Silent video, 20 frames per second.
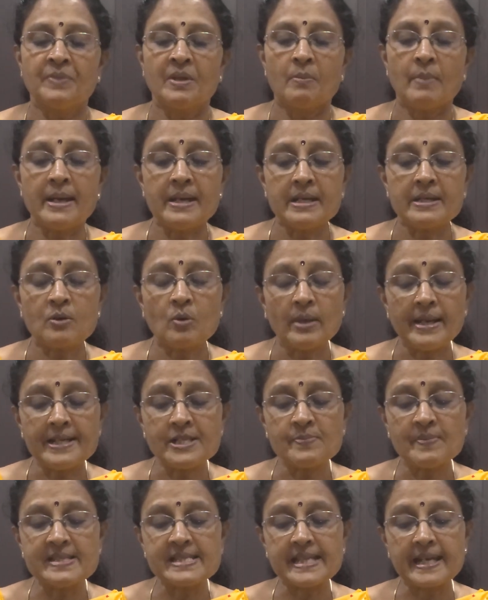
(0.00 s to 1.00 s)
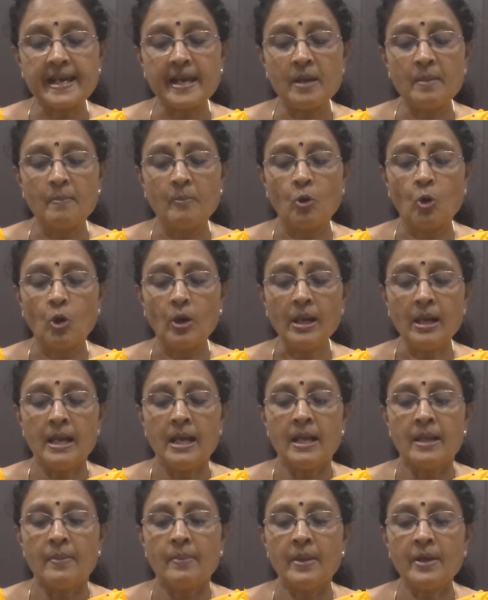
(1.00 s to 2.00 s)
When it collides with second ball,
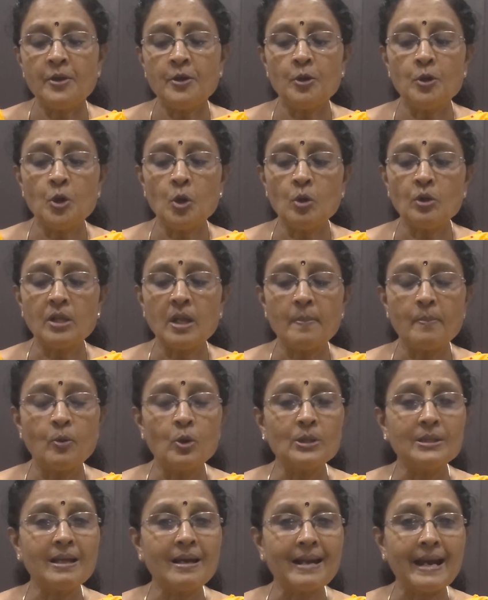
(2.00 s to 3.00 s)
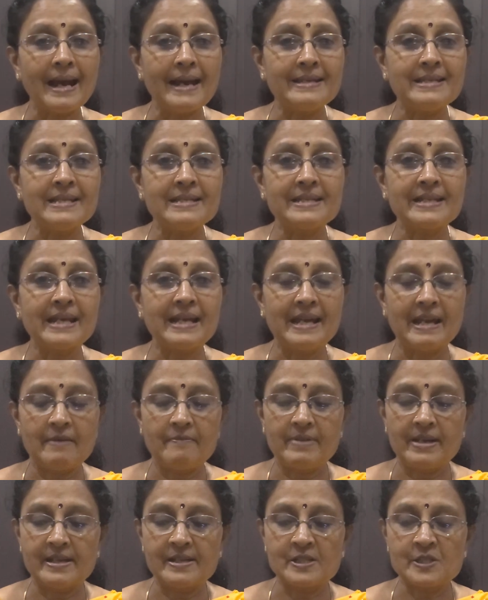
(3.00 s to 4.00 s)
then you know that both are identical in
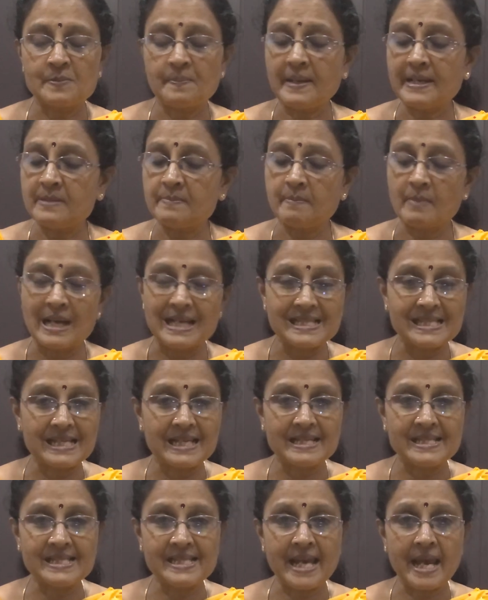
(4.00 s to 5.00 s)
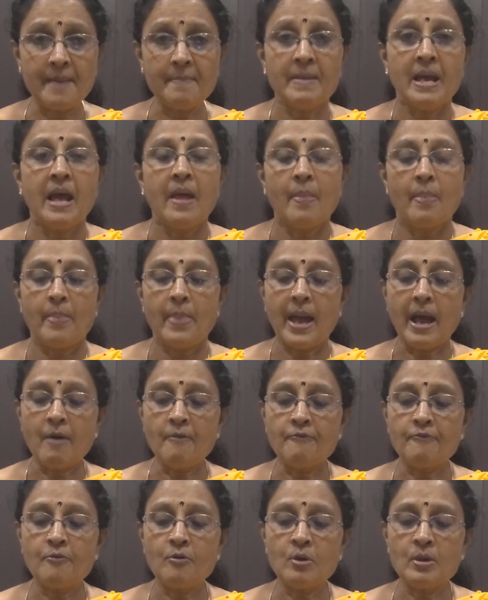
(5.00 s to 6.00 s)
every respect, mass are same,
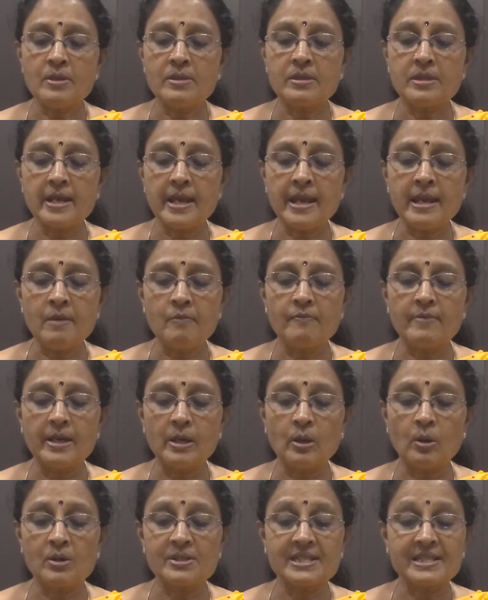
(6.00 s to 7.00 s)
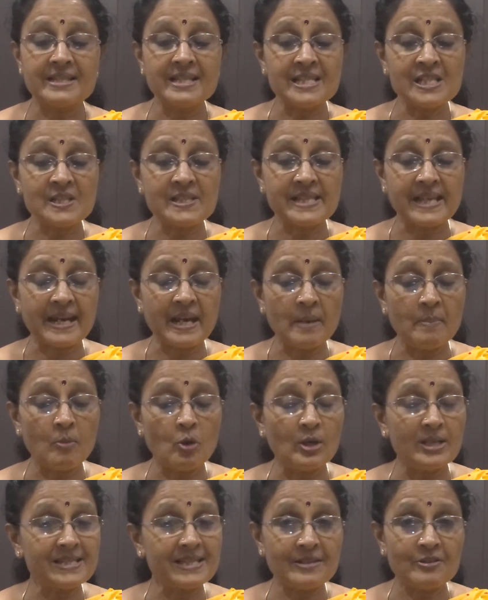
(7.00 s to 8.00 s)
therefore their velocity, this second ball
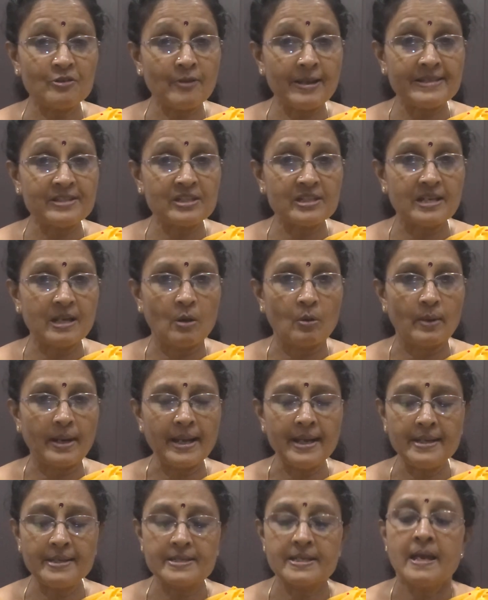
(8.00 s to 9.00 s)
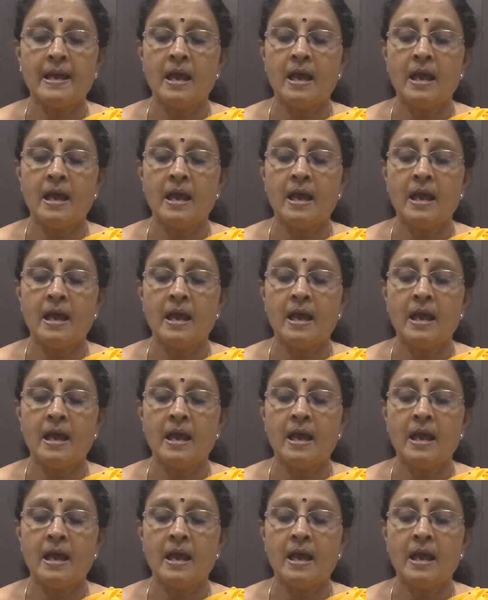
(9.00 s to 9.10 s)
is at rest now, right?